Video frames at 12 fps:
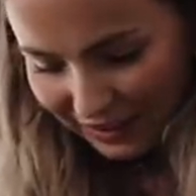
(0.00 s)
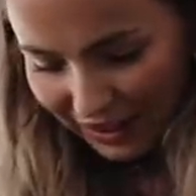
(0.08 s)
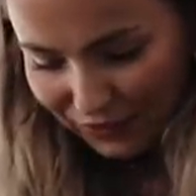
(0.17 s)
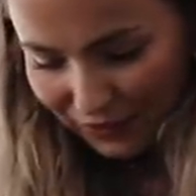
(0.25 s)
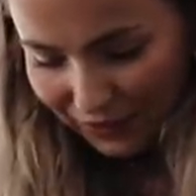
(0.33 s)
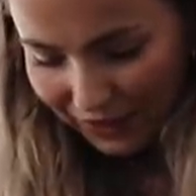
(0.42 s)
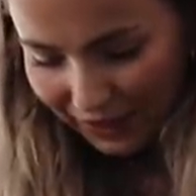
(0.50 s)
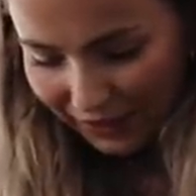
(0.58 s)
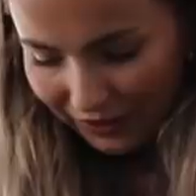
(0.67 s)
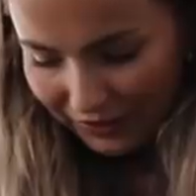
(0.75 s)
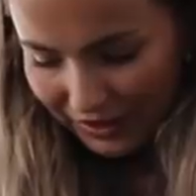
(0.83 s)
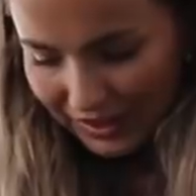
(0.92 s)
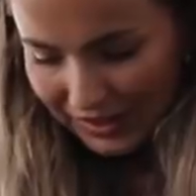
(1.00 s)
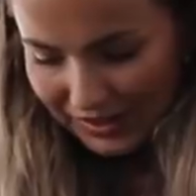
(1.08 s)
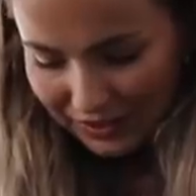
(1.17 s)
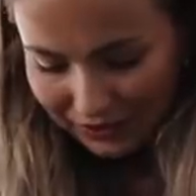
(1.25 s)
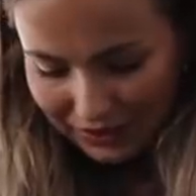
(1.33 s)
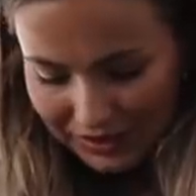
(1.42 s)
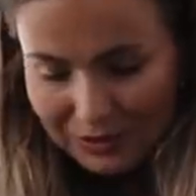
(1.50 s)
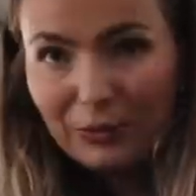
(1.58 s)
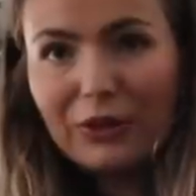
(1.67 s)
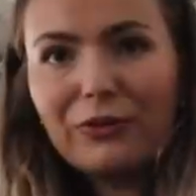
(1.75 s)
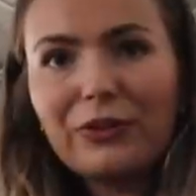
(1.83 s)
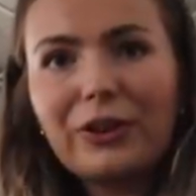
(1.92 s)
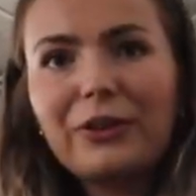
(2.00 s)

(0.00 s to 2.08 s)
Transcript: I forgot I got these. I got these in Buffalo.